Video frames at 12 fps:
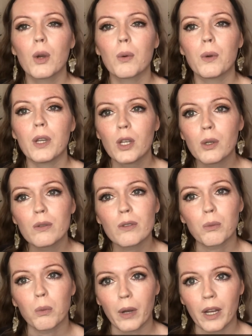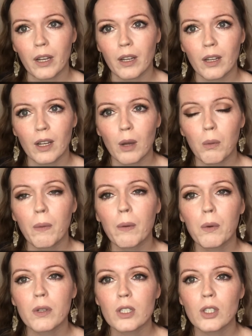We use where when we
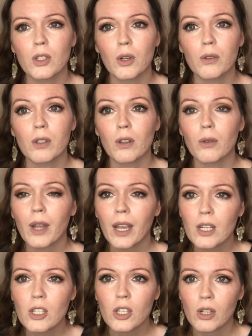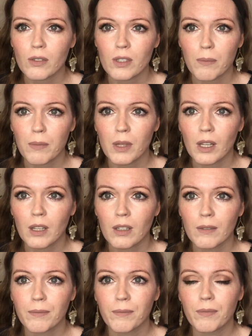want to know the location of something.
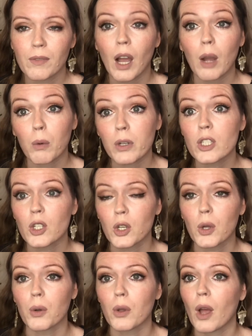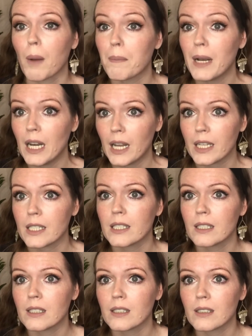I want to know a
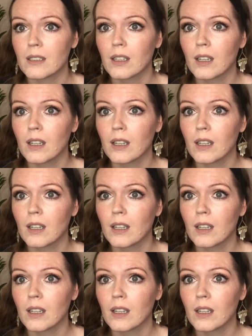place.